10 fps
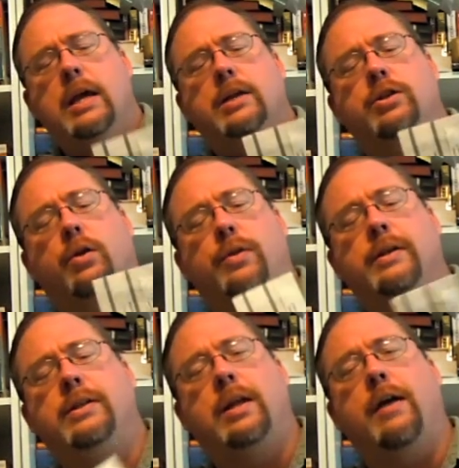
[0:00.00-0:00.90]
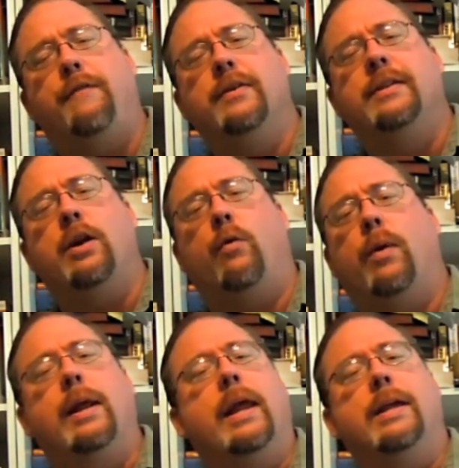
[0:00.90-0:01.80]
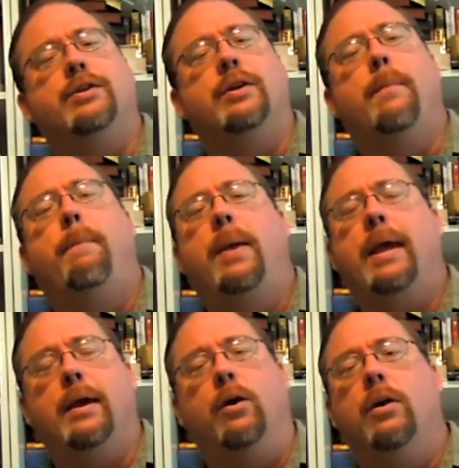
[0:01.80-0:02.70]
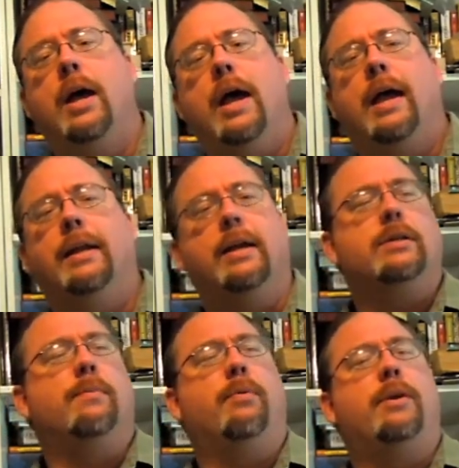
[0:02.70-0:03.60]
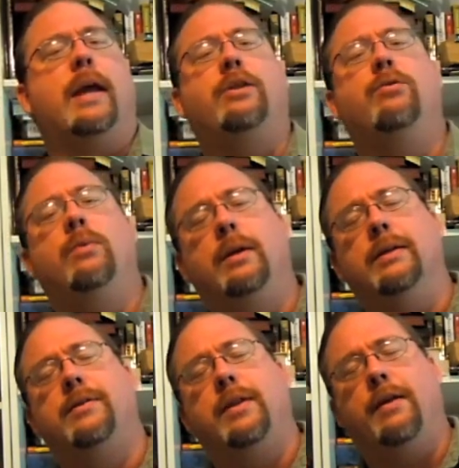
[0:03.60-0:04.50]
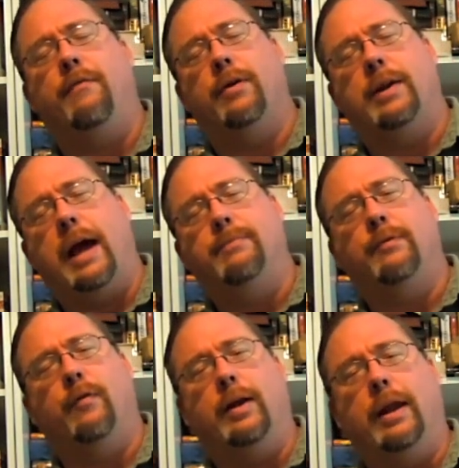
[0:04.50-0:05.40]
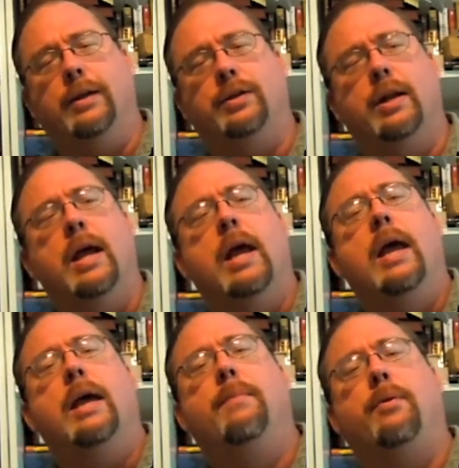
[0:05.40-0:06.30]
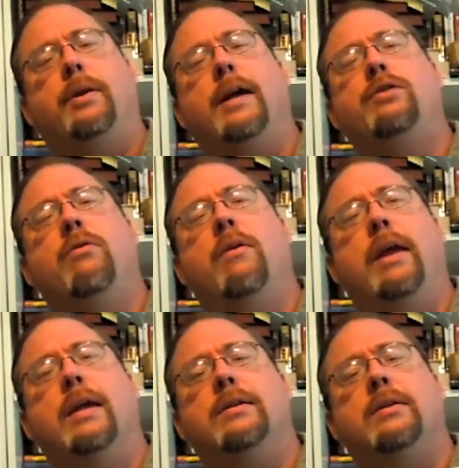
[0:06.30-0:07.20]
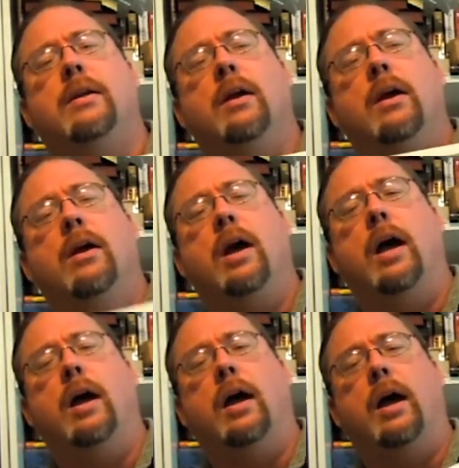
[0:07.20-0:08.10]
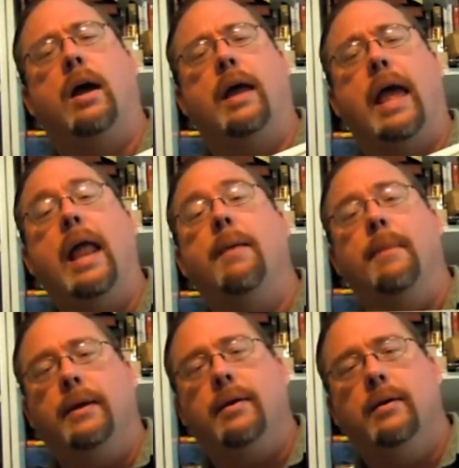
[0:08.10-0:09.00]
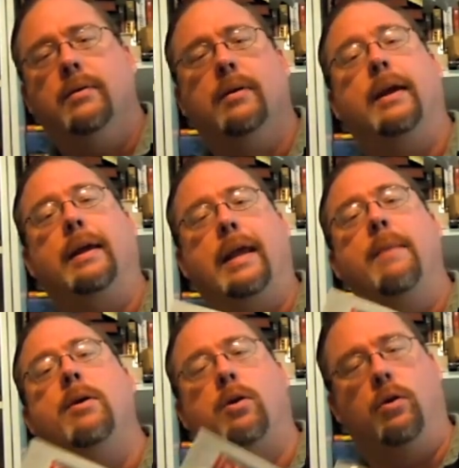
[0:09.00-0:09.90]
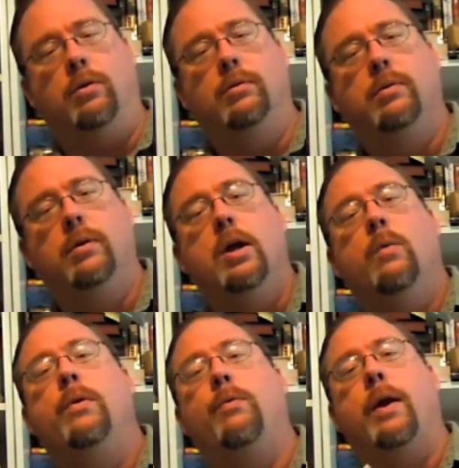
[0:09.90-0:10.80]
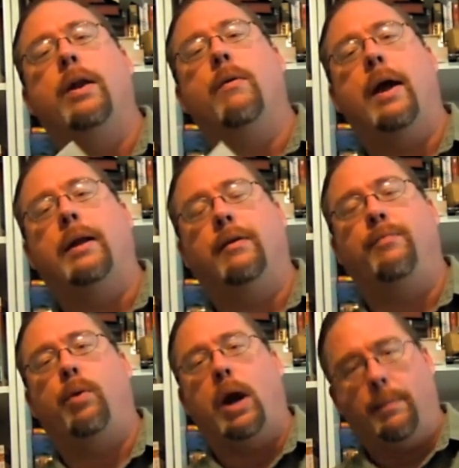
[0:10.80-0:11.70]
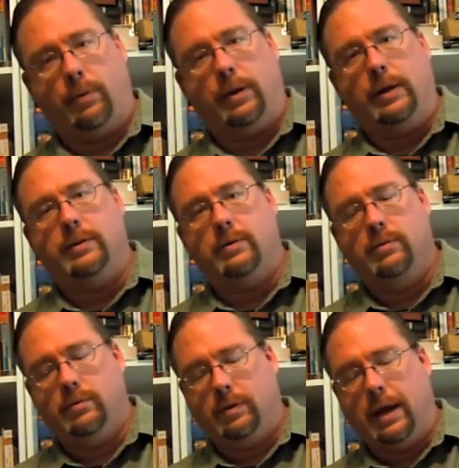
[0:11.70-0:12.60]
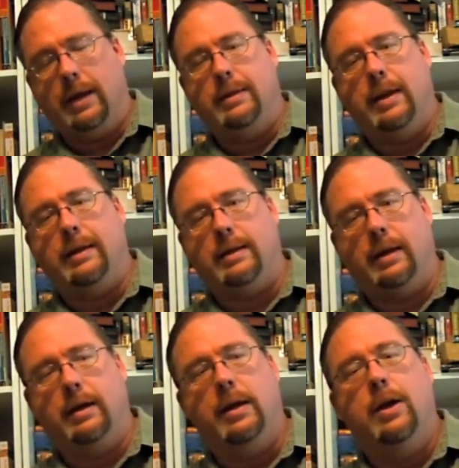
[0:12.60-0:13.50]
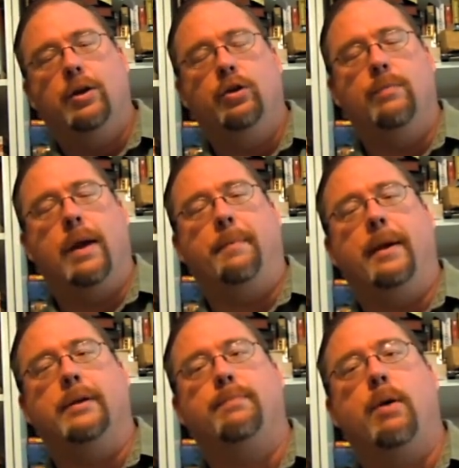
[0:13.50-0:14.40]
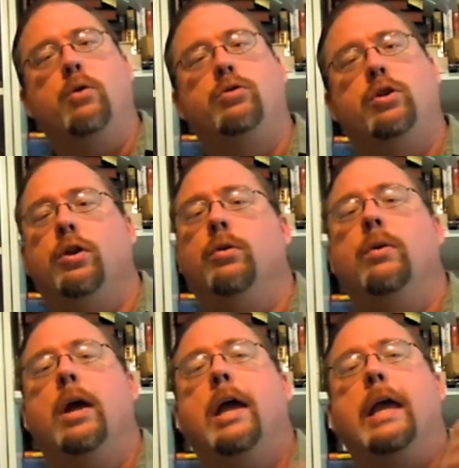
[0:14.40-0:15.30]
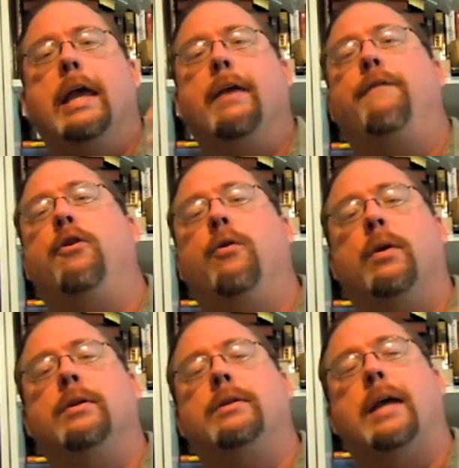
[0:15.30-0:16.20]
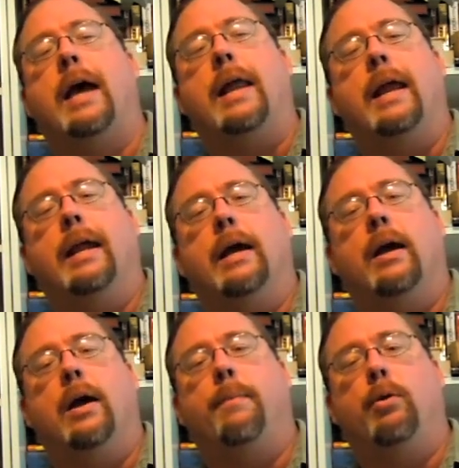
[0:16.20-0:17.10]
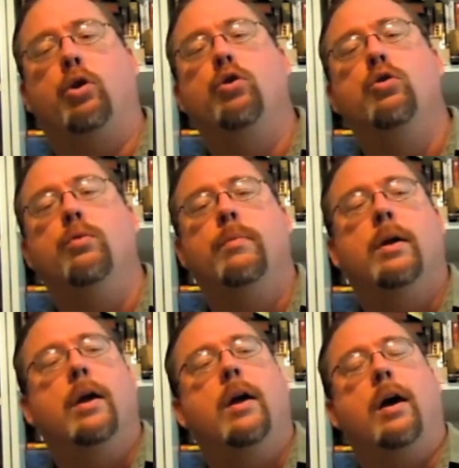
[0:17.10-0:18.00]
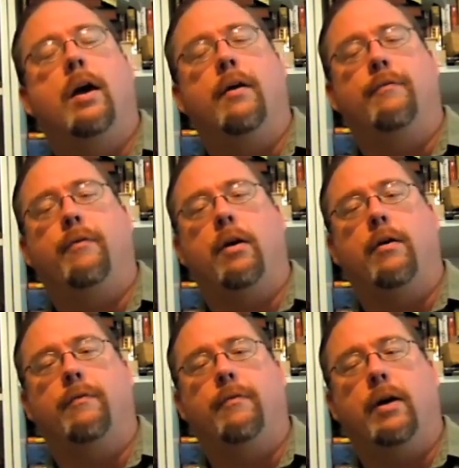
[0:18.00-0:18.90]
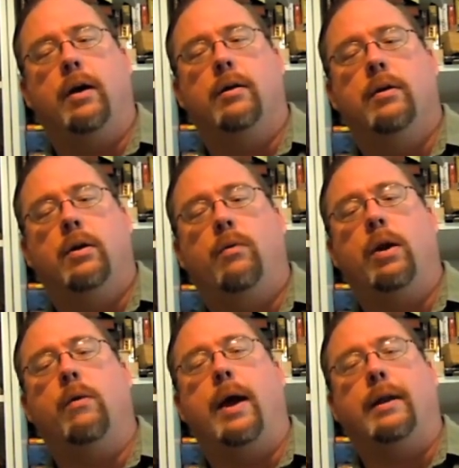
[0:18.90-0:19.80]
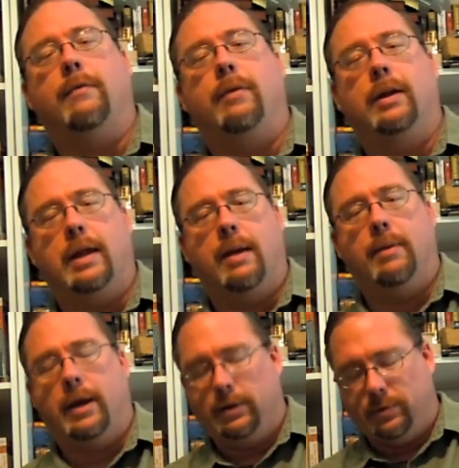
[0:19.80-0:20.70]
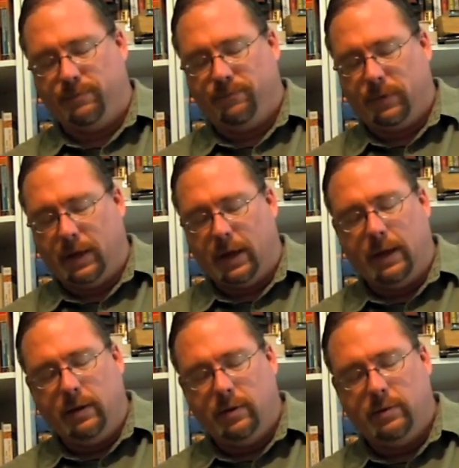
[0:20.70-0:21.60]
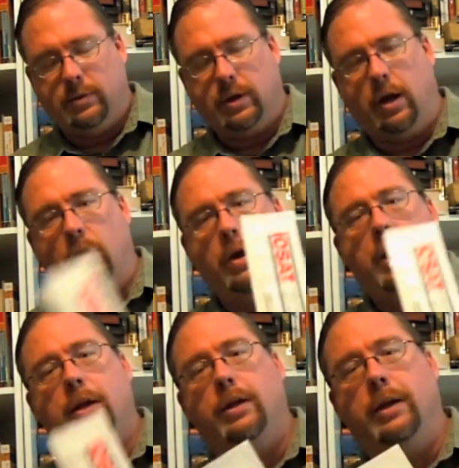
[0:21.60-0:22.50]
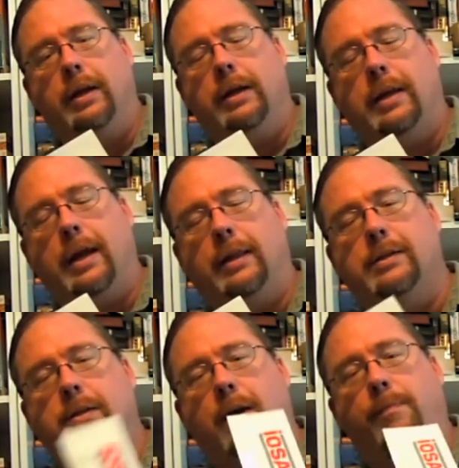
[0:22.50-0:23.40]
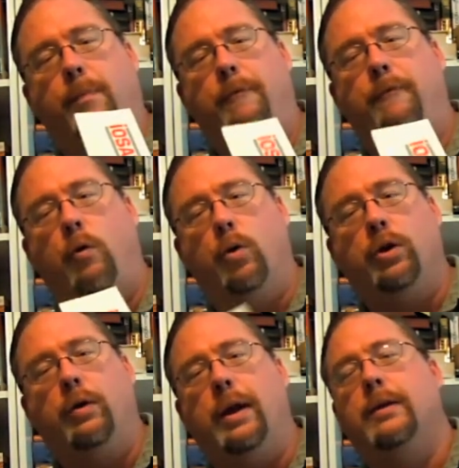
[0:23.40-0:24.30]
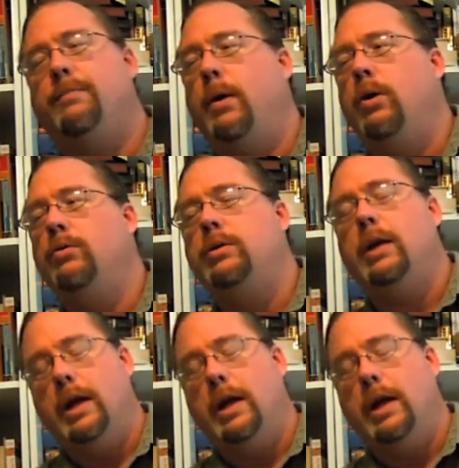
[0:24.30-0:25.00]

so this stuff isn't a radiation pill. It doesn't protect you against the different types of radiation. It protects you against uh, uh, element, a chemical, with radioactive properties, okay, that uh, you may be exposed to if you're inside a, uh, a plume of, of uh, radioactive contamination, okay? So, you need to take this stuff before you get exposed